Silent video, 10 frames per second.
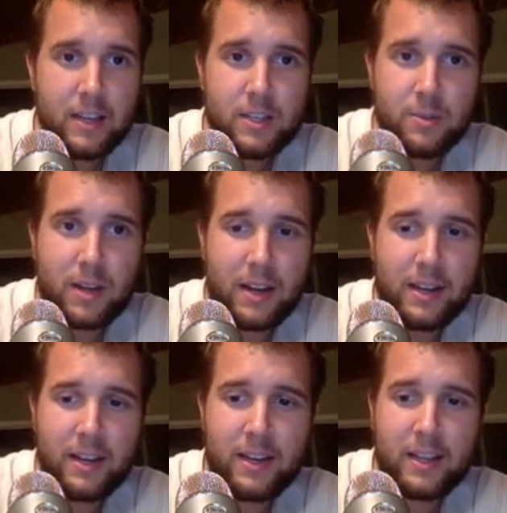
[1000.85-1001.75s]
So we're kind of
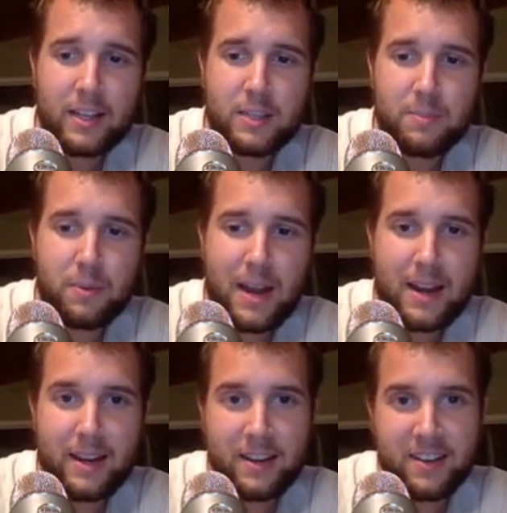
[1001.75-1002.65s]
getting like
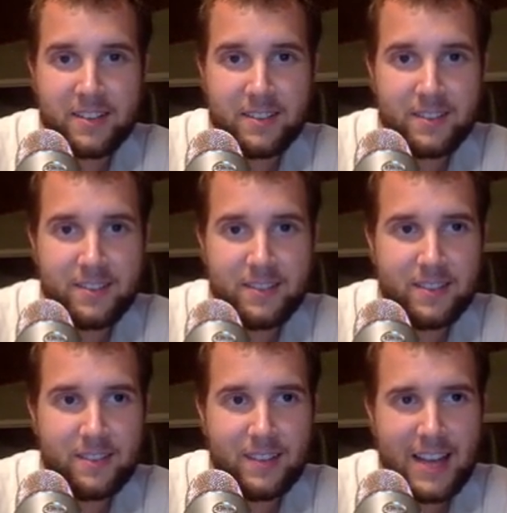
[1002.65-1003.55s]
sporadic
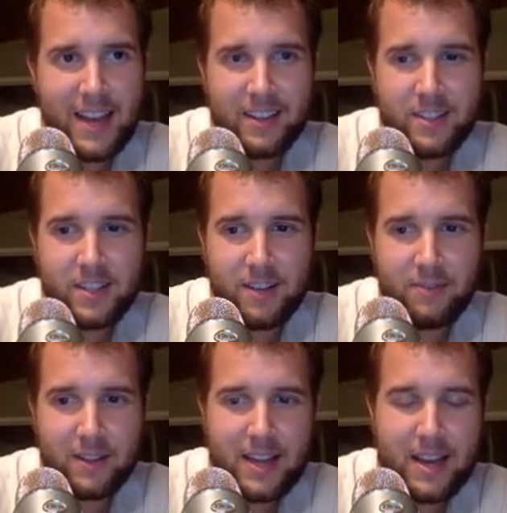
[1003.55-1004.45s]
lag and stuff
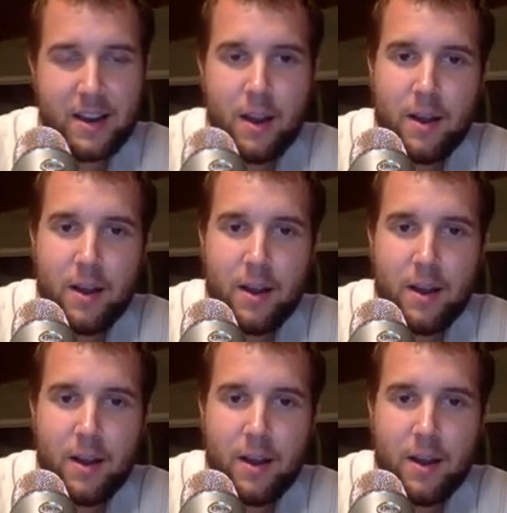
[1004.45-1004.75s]
like that.